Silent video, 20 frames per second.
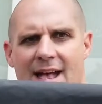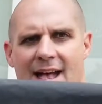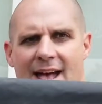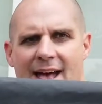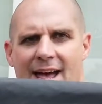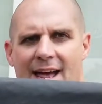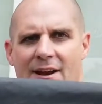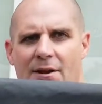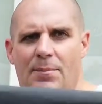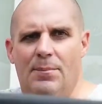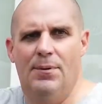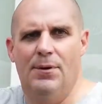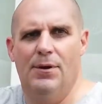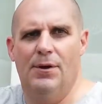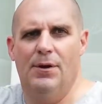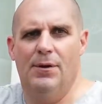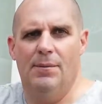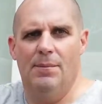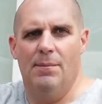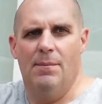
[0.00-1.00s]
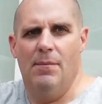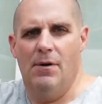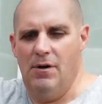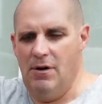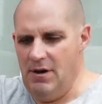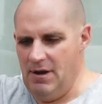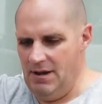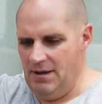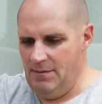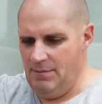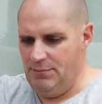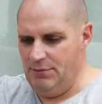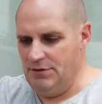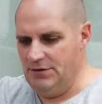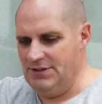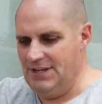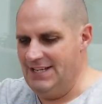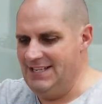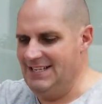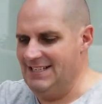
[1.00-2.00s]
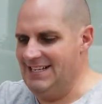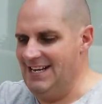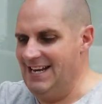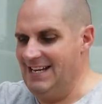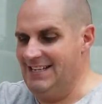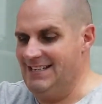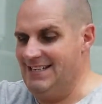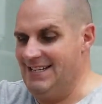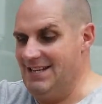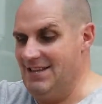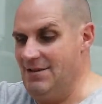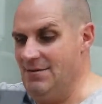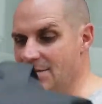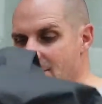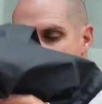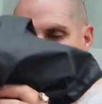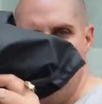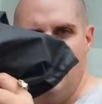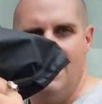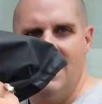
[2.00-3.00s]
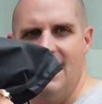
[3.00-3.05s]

and I've put my prosthetics legs in them